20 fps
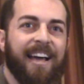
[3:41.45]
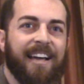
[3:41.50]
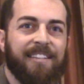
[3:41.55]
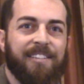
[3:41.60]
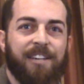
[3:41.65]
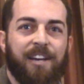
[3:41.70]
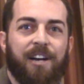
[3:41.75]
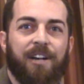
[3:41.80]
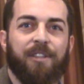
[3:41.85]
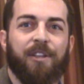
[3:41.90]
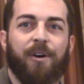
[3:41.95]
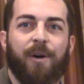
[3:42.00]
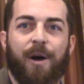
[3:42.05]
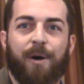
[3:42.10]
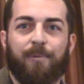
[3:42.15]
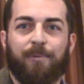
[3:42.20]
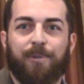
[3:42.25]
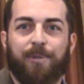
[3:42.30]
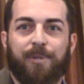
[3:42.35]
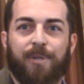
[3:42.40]
as y'all know,
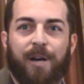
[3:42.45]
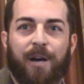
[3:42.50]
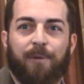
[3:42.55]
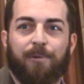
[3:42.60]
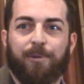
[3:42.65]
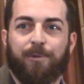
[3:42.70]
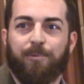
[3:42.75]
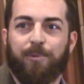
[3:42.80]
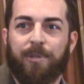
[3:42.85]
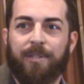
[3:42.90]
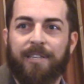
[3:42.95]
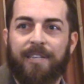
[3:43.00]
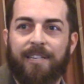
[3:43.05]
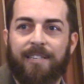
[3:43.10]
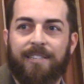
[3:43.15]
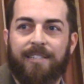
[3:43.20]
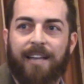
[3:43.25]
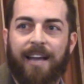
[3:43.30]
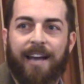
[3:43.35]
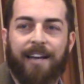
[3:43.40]
I was
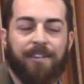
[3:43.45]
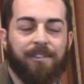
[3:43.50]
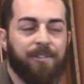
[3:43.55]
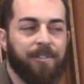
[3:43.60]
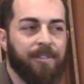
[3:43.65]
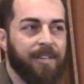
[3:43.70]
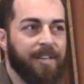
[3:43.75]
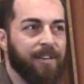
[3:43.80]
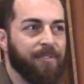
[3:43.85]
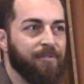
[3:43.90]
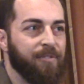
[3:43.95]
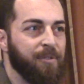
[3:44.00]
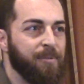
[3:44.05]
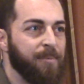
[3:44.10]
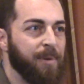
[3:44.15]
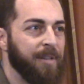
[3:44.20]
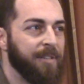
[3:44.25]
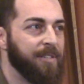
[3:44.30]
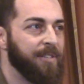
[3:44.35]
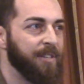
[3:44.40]
released actually a few
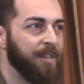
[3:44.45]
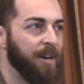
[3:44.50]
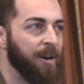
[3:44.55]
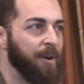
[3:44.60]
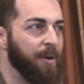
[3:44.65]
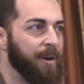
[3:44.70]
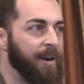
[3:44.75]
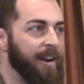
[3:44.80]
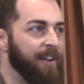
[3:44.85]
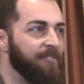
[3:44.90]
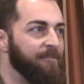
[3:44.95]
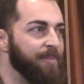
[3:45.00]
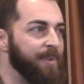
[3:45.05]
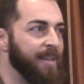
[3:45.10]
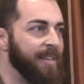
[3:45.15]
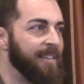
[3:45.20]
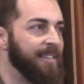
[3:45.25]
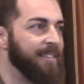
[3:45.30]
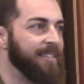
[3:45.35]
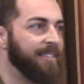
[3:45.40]
months ago, and I've
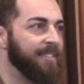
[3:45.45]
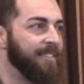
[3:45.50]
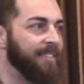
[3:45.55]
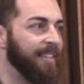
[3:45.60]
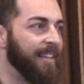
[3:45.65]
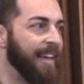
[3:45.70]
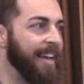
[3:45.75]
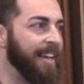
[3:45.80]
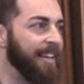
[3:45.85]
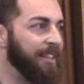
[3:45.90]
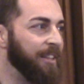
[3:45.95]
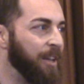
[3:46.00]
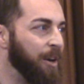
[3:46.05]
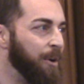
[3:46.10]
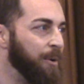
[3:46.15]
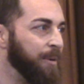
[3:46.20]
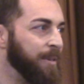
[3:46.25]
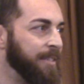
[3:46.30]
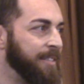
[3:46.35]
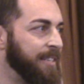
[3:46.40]
been laying
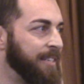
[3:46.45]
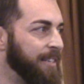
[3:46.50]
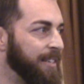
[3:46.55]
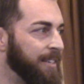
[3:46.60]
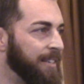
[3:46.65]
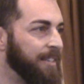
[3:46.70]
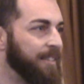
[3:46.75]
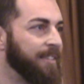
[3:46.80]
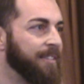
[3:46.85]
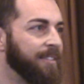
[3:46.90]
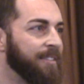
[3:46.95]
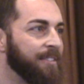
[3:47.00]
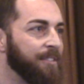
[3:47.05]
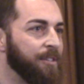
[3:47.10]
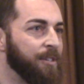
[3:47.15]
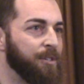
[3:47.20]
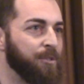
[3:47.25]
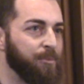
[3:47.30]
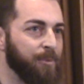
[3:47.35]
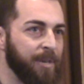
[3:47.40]
low until
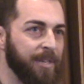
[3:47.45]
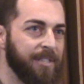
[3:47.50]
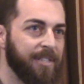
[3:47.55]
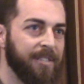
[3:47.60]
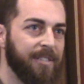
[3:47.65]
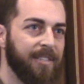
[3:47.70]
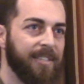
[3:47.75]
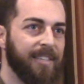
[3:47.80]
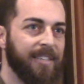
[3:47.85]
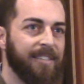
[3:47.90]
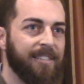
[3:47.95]
just recently,